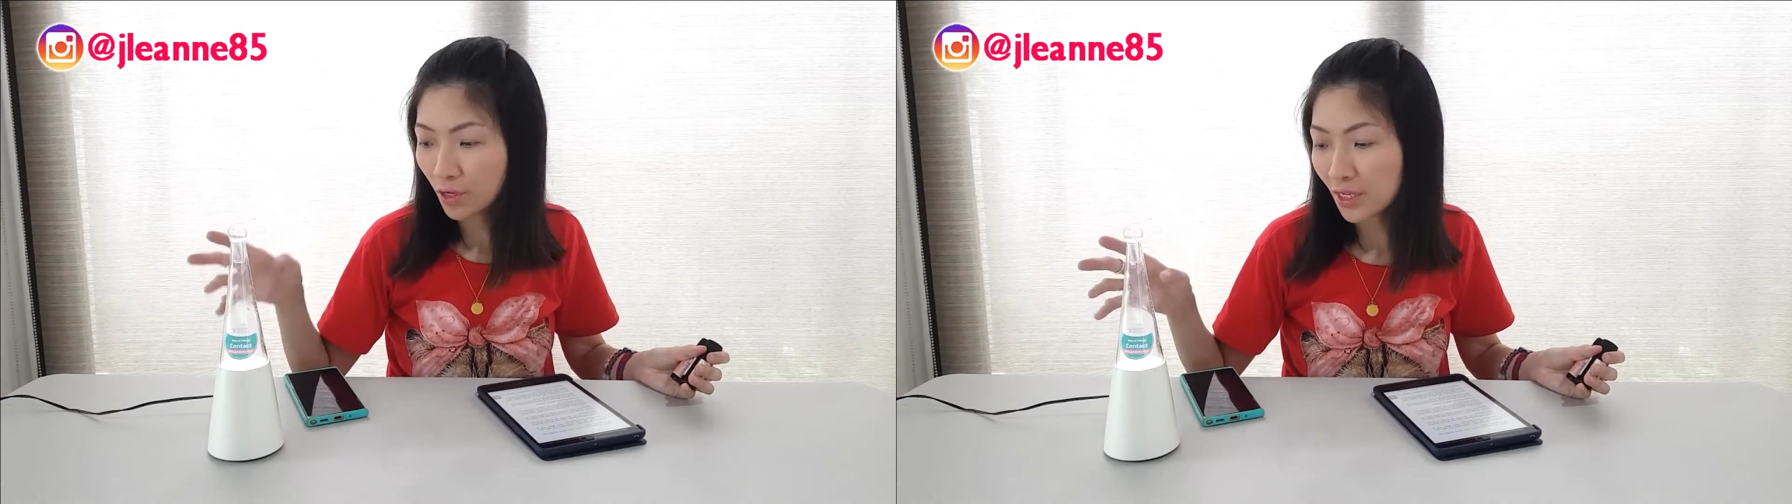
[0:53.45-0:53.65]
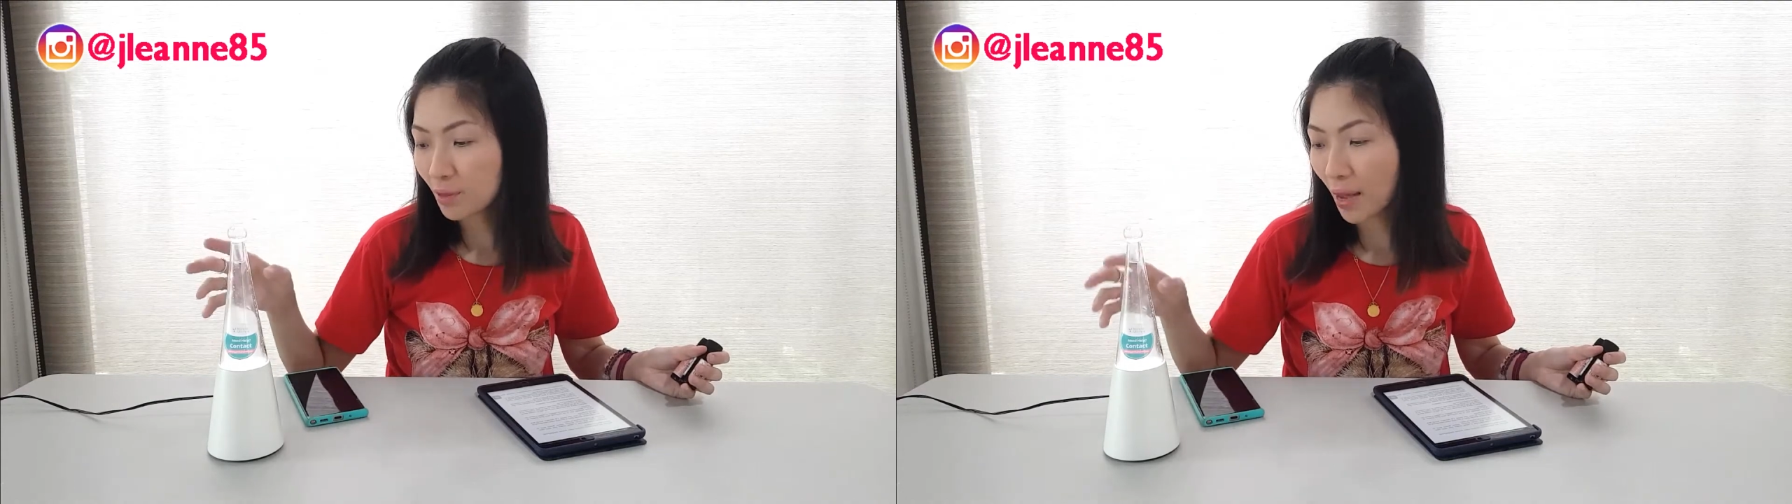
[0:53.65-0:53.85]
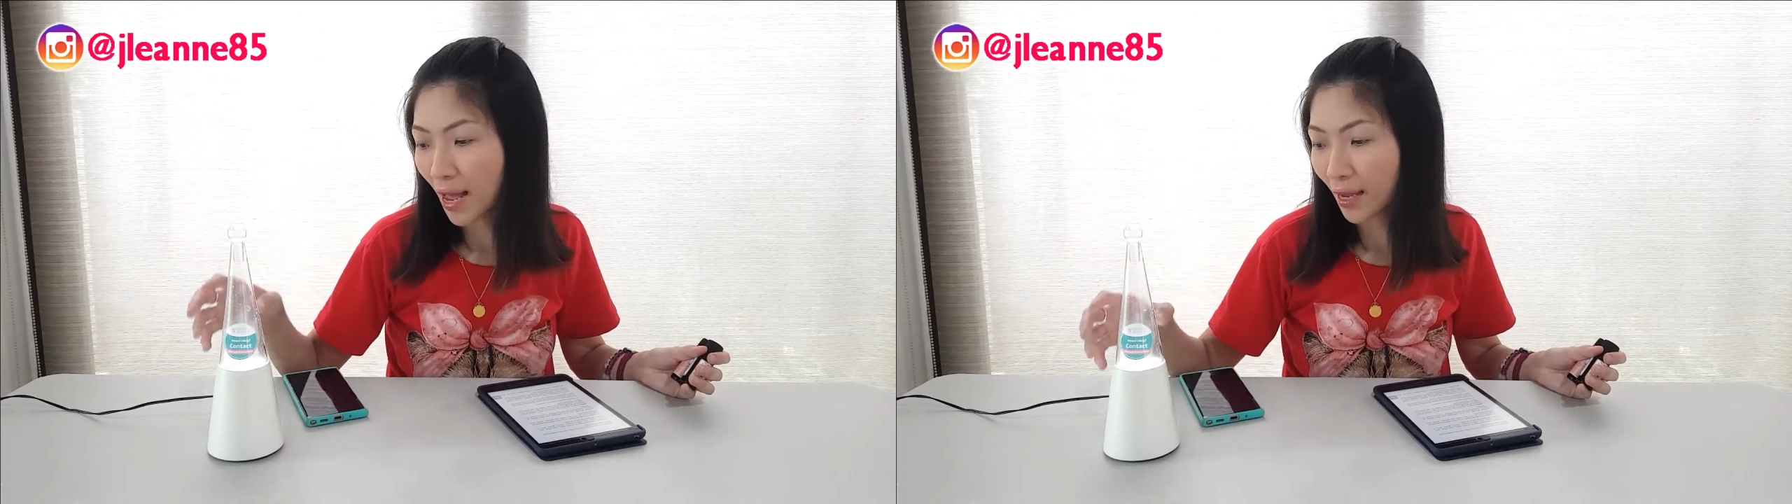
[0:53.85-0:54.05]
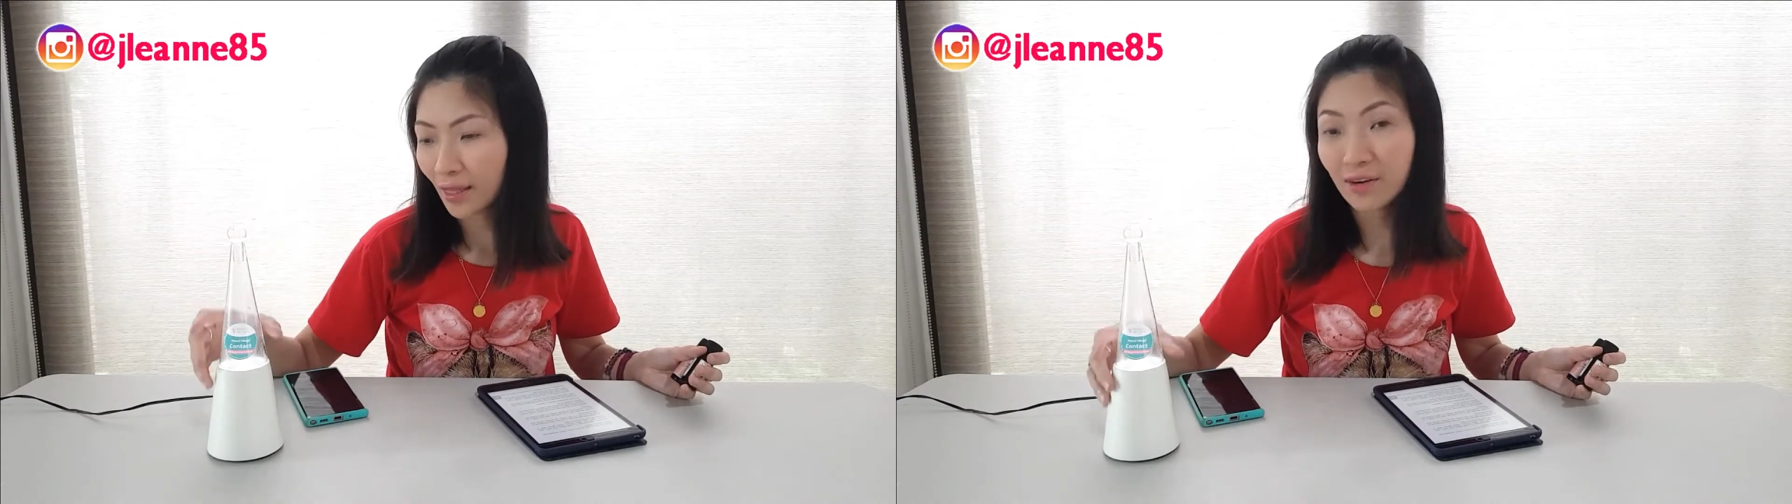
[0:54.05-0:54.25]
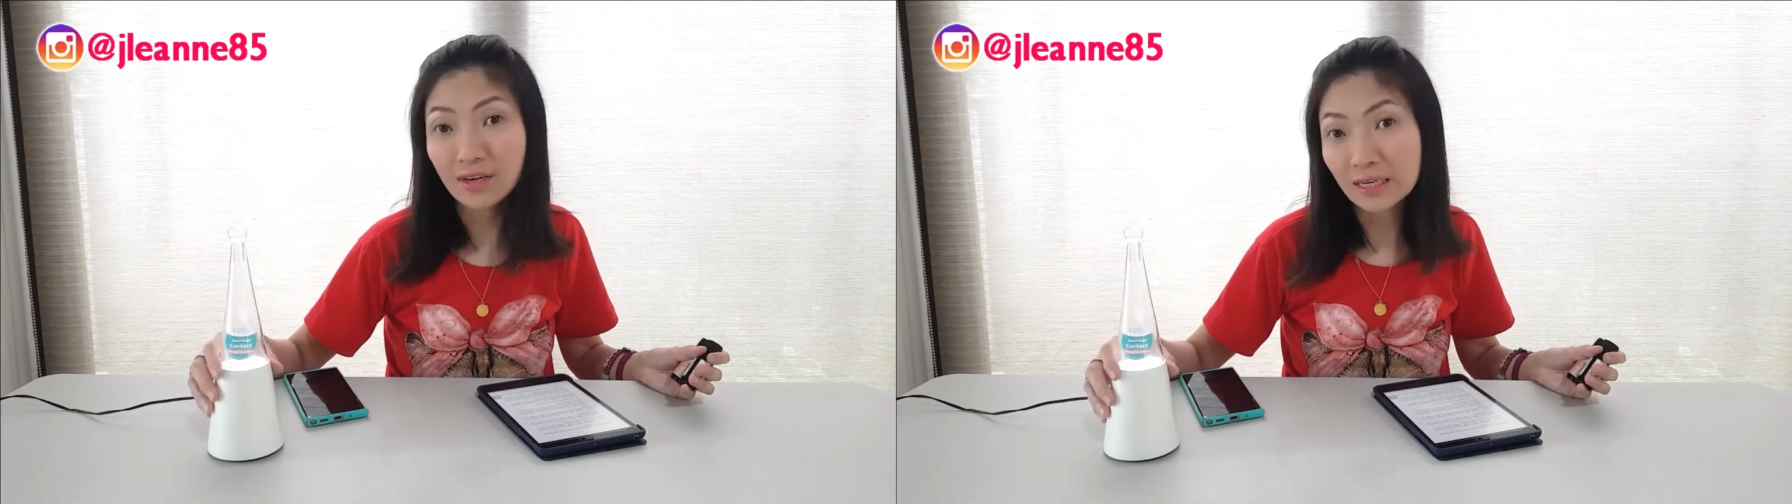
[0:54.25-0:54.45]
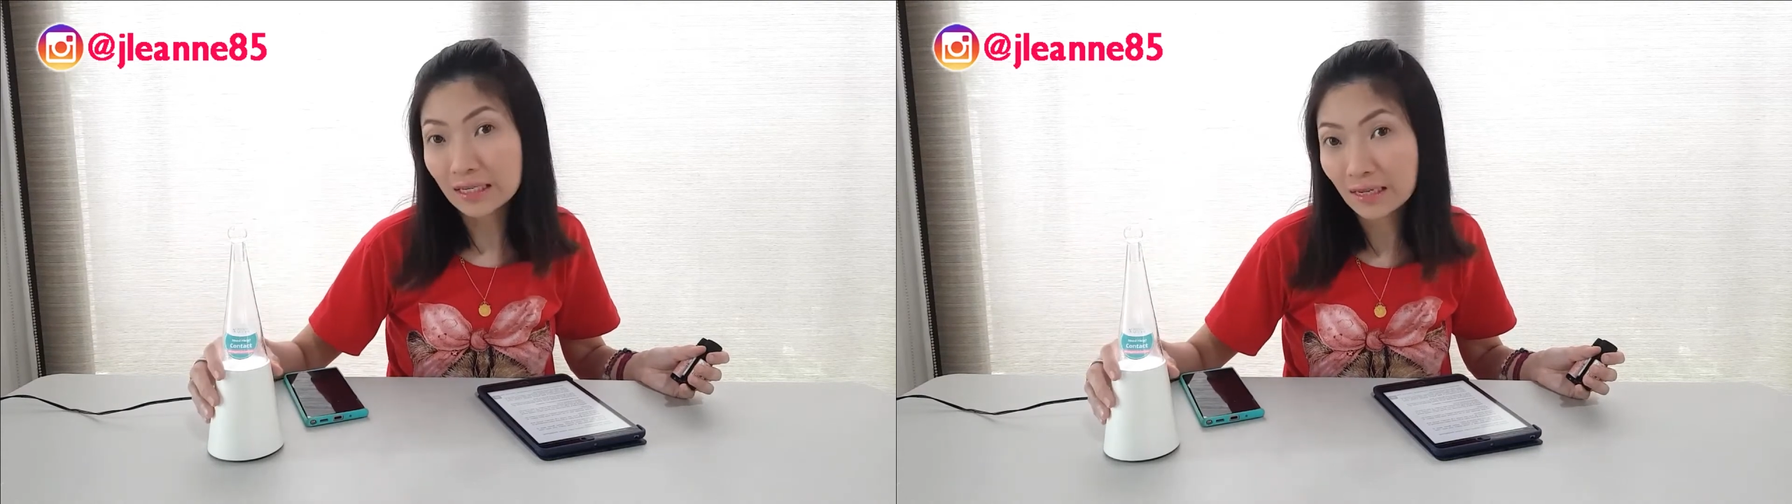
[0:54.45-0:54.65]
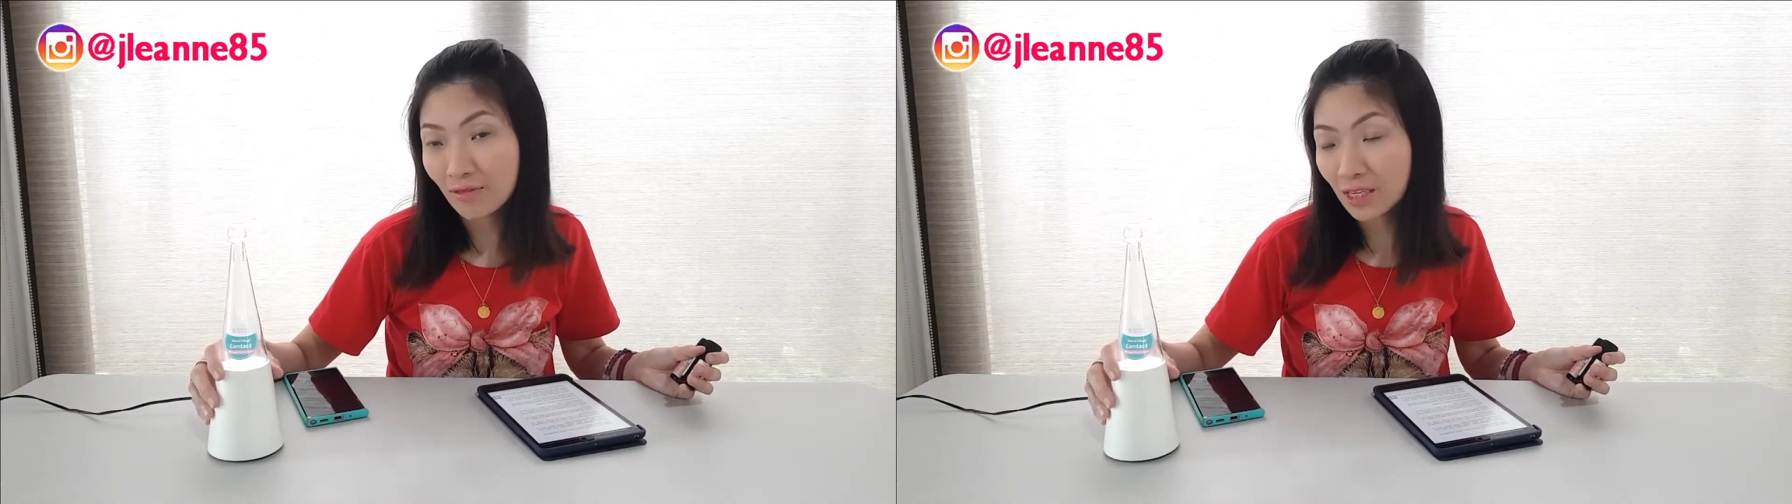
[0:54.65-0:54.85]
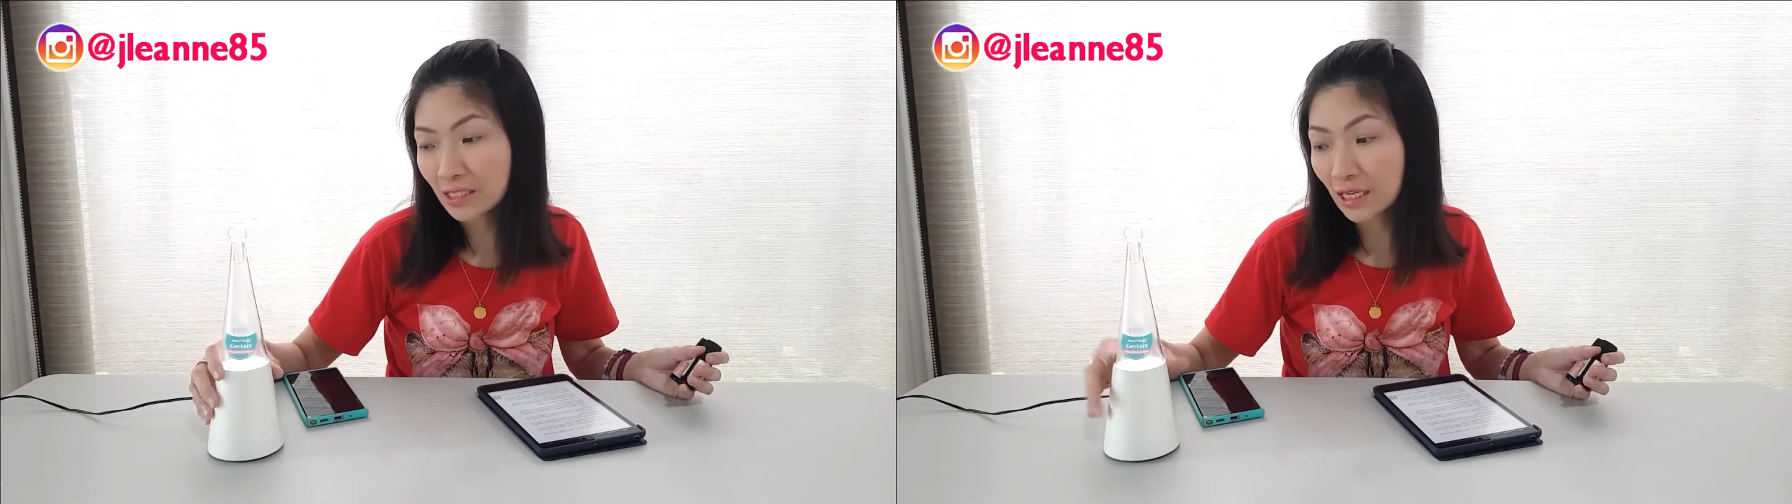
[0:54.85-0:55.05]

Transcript: years back and I really love this.